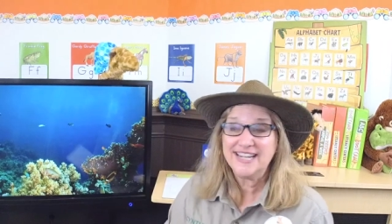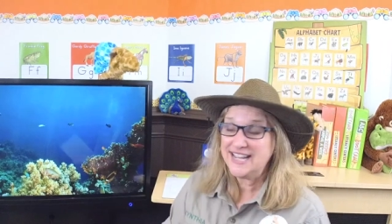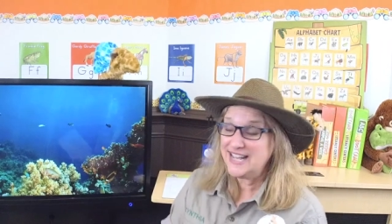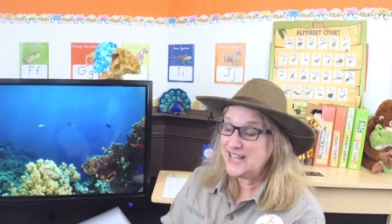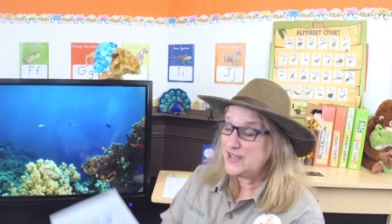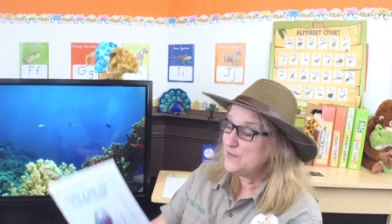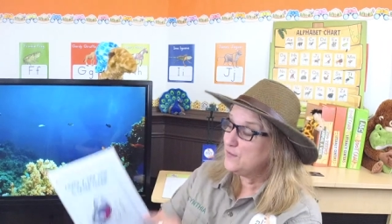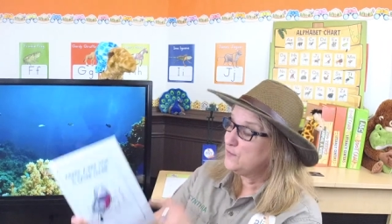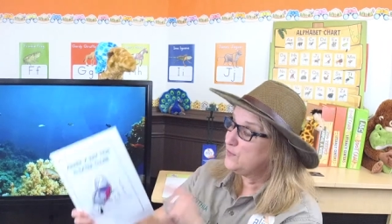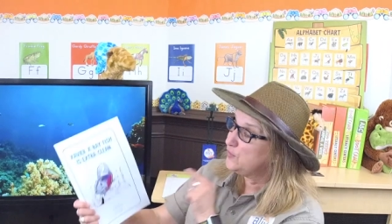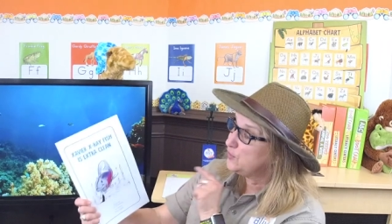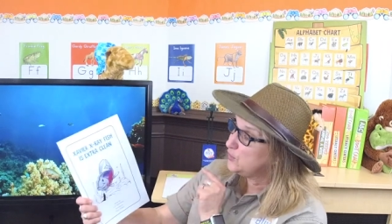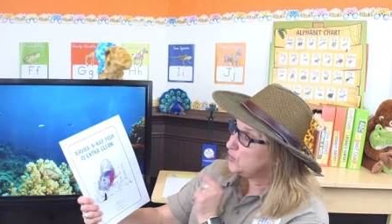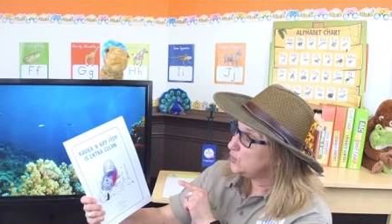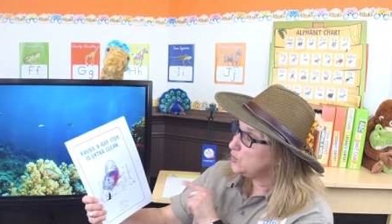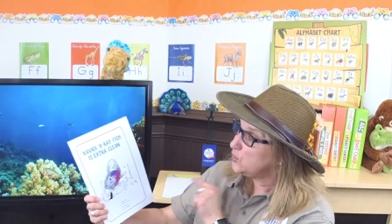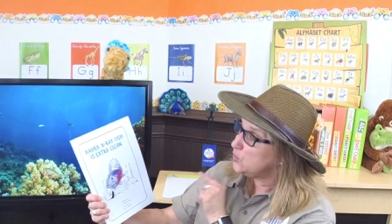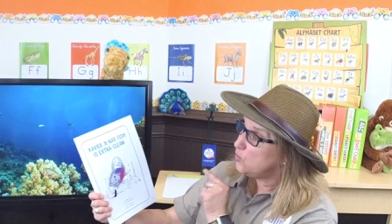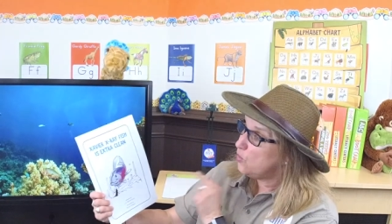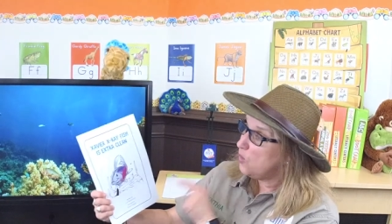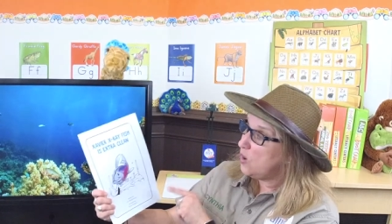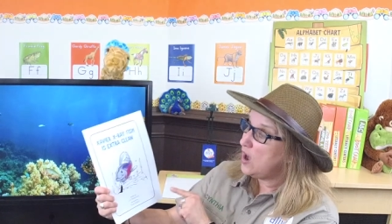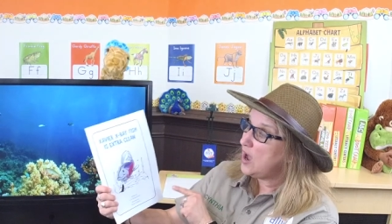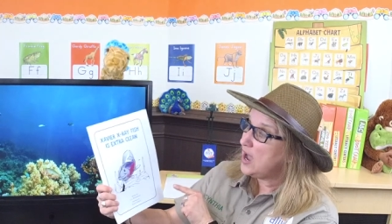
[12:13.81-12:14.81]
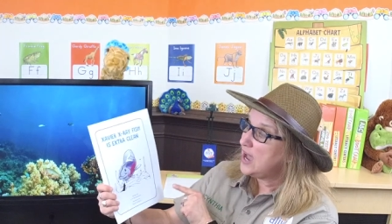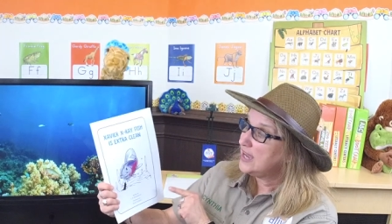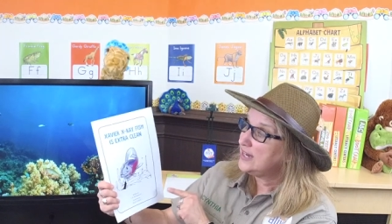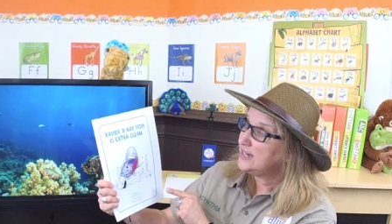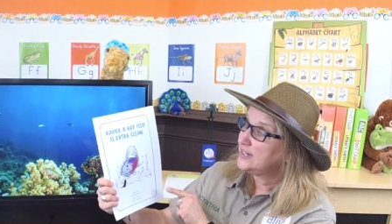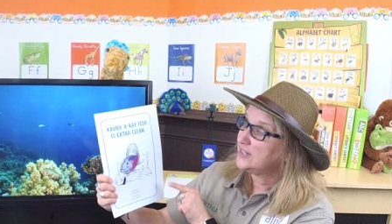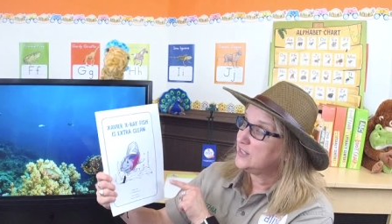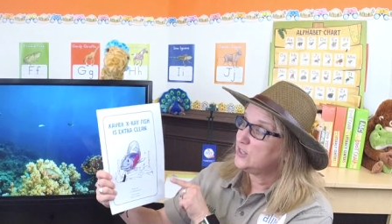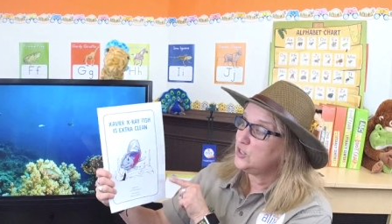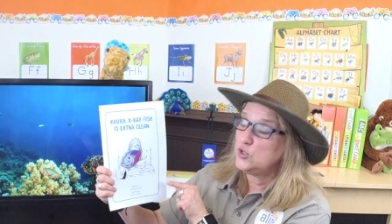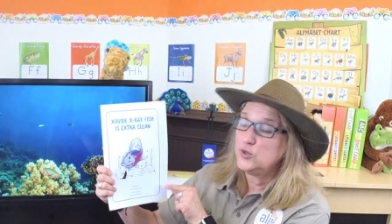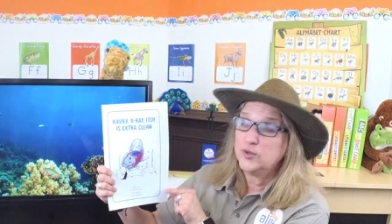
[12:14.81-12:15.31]
If you want,
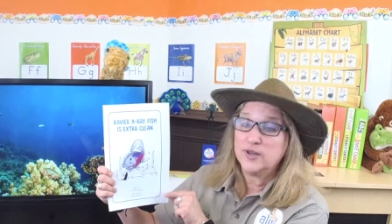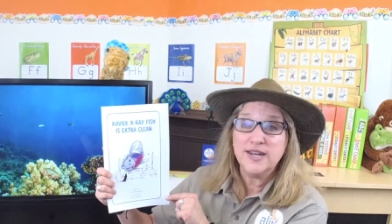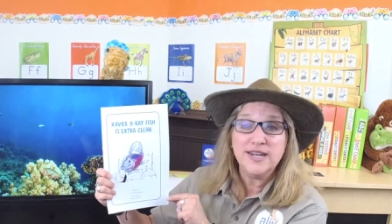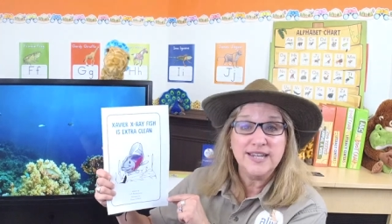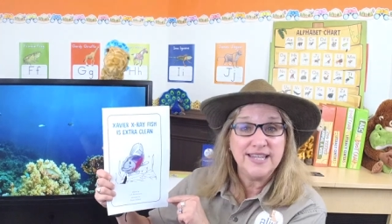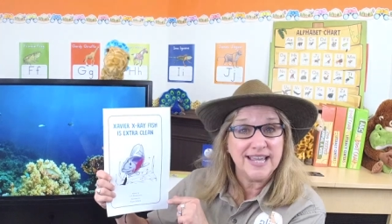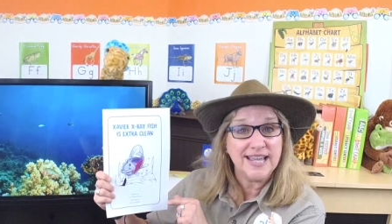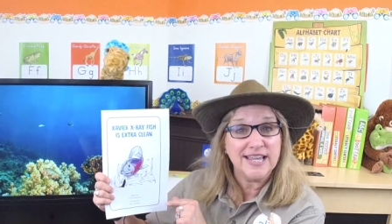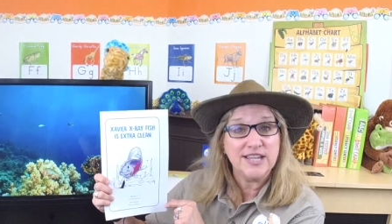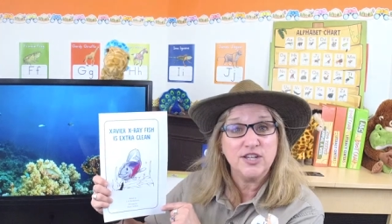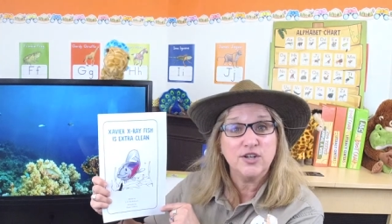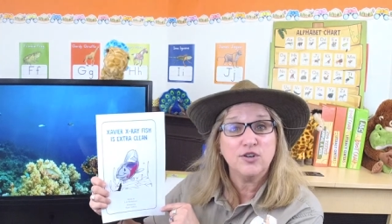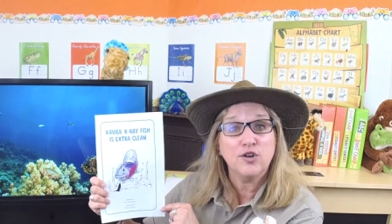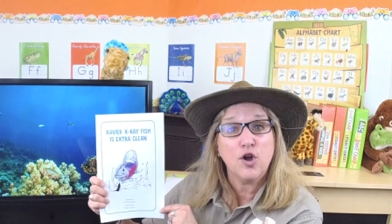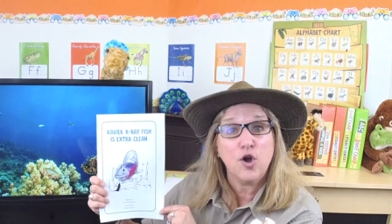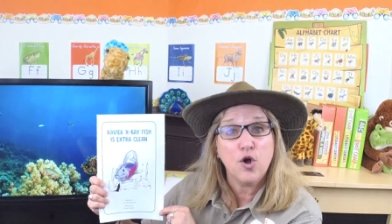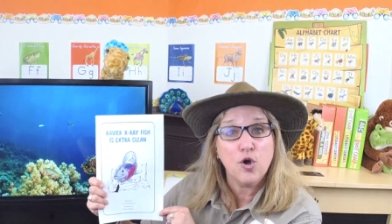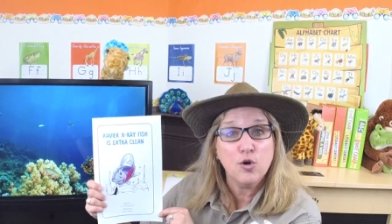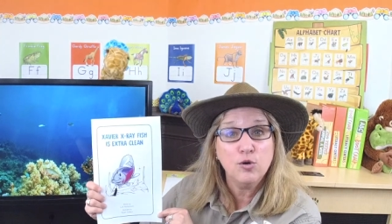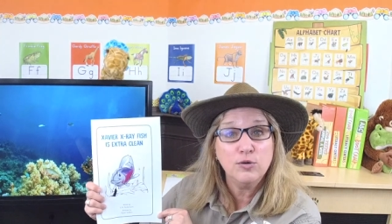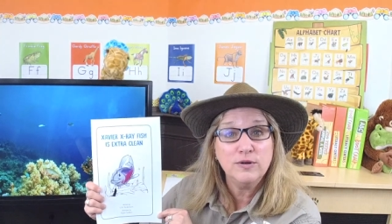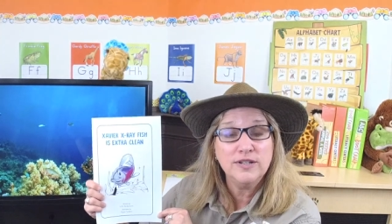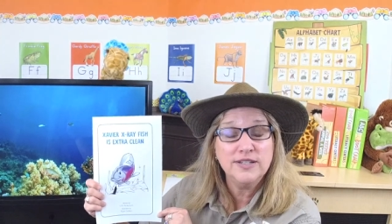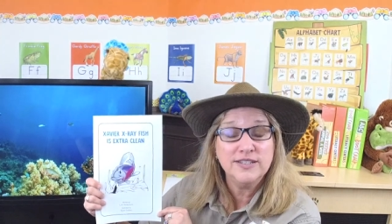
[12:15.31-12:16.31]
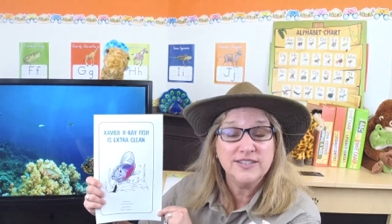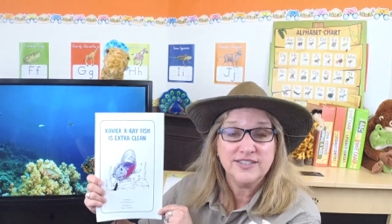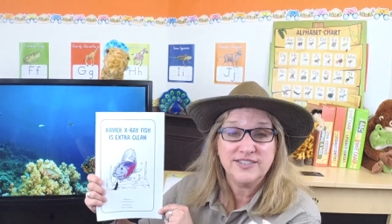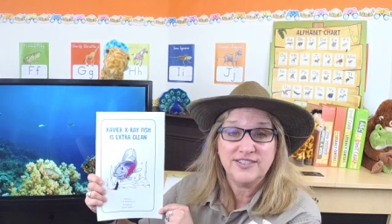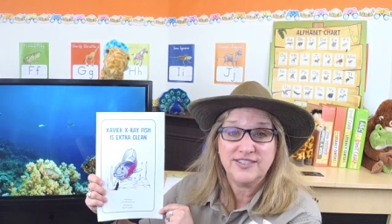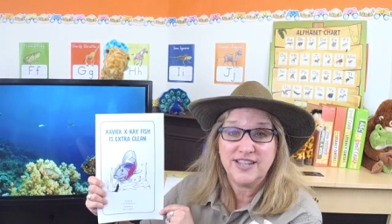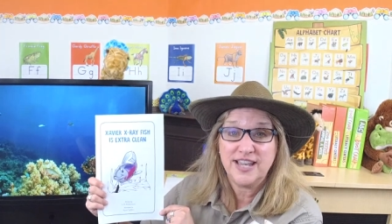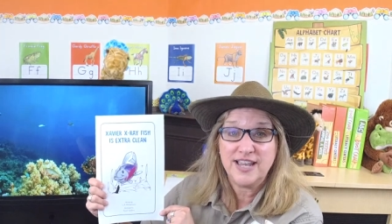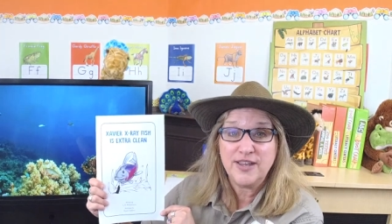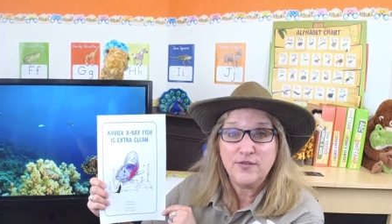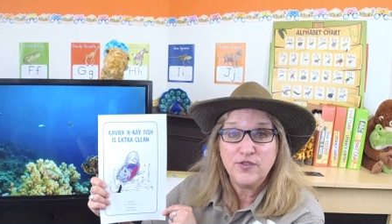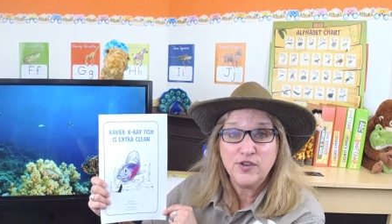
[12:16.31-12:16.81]
you could get your own
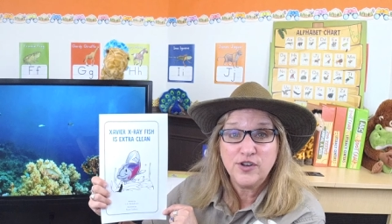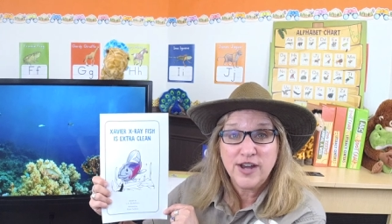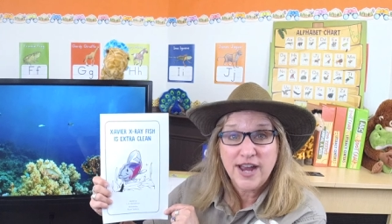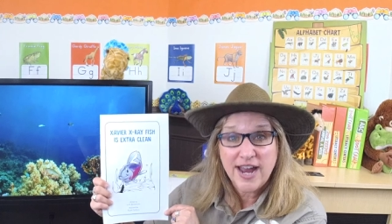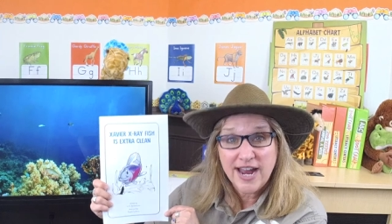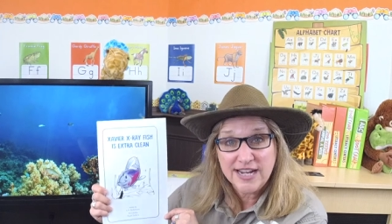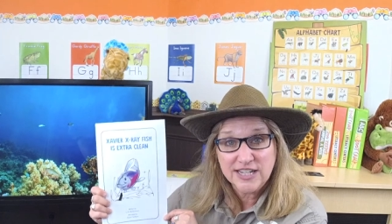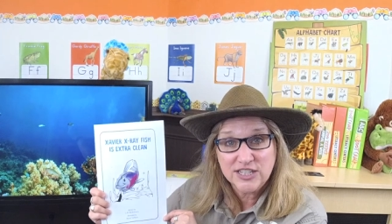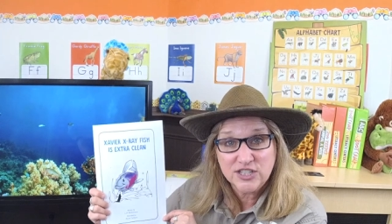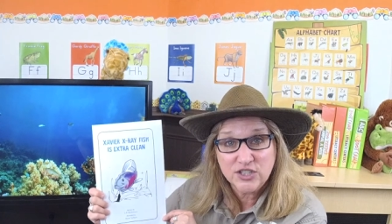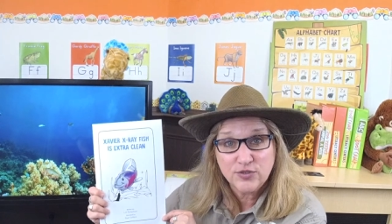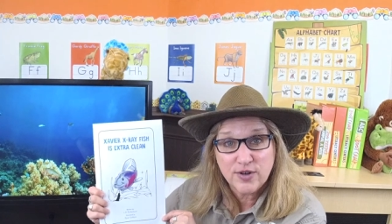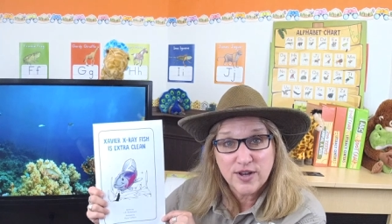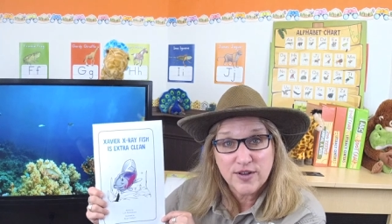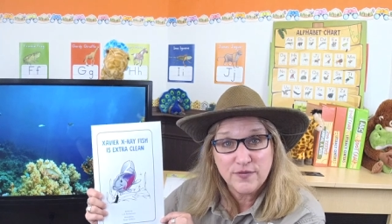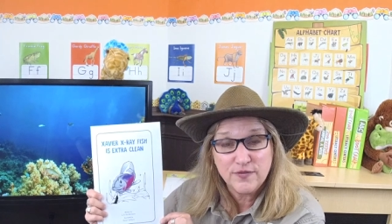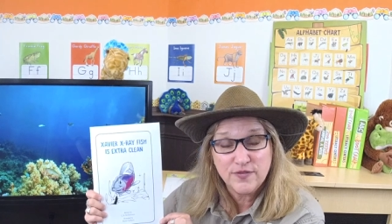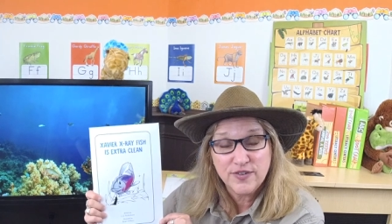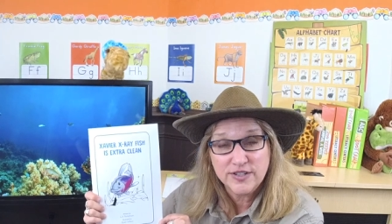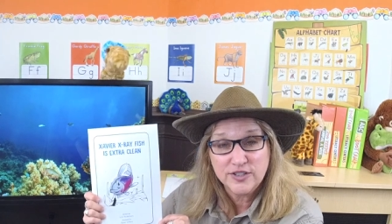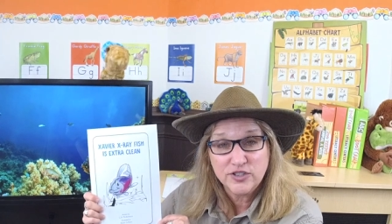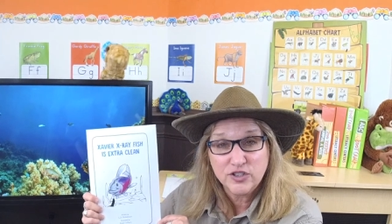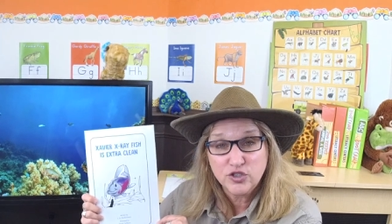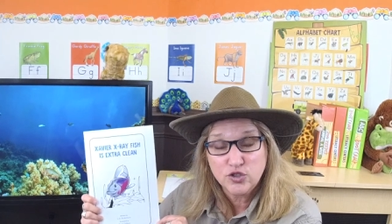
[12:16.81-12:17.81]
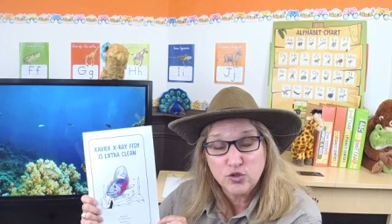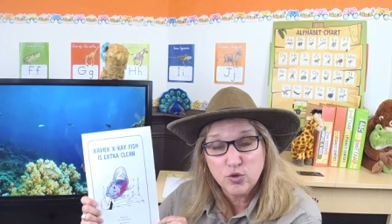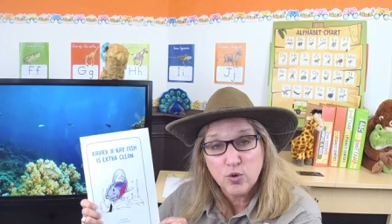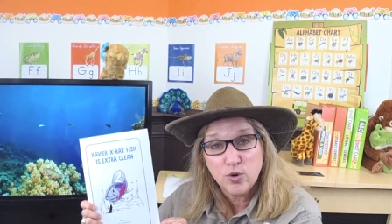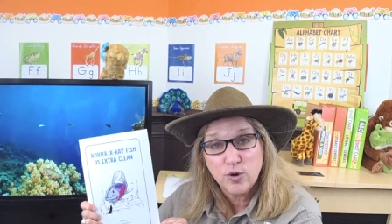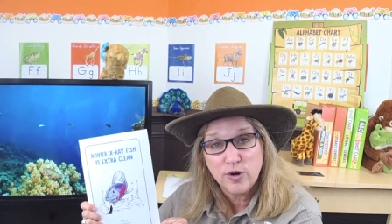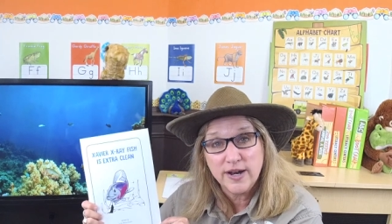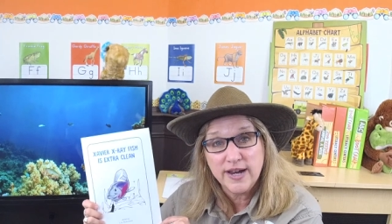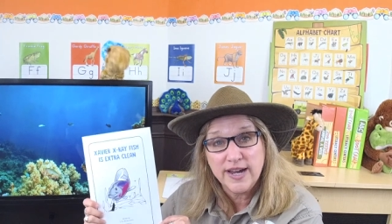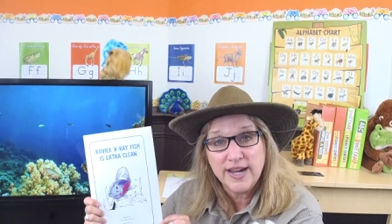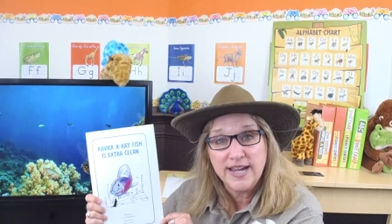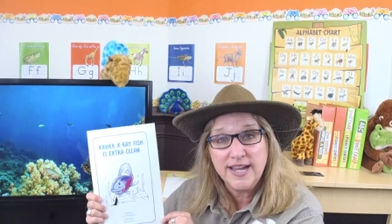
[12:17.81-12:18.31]
Xavier X-ray fish
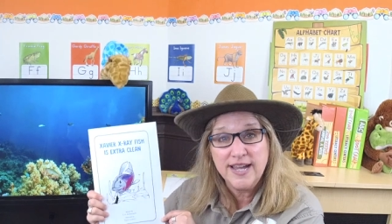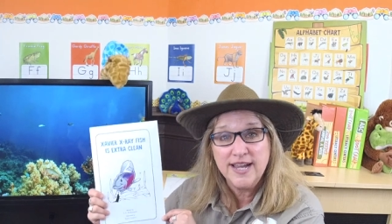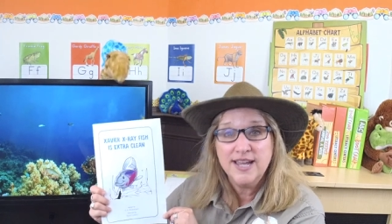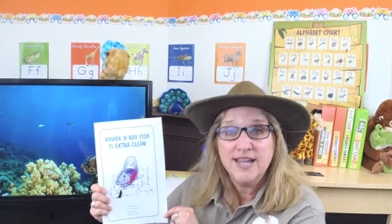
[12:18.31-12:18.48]
story.